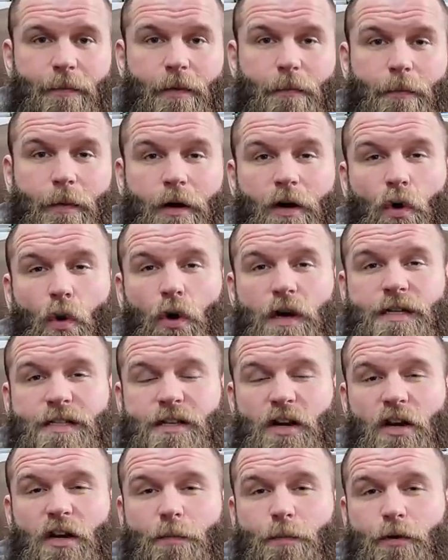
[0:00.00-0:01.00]
McCoy
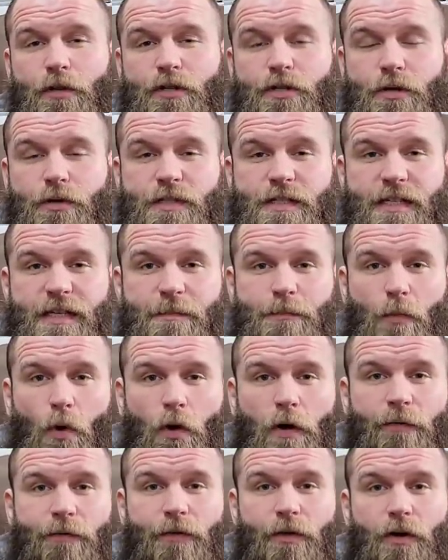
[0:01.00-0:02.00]
started producing
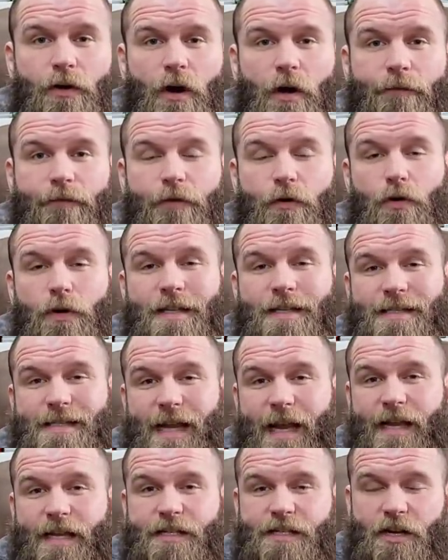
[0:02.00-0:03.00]
more of their food and
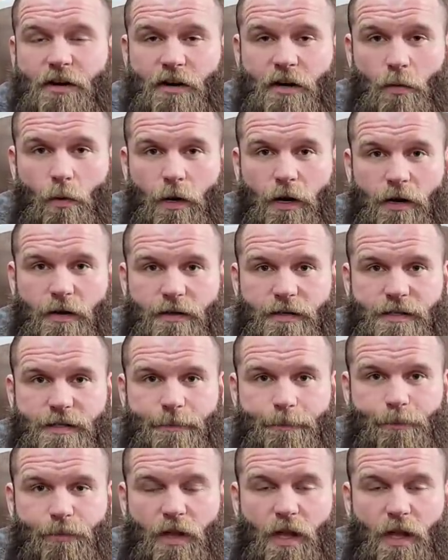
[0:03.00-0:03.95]
sanitary wares.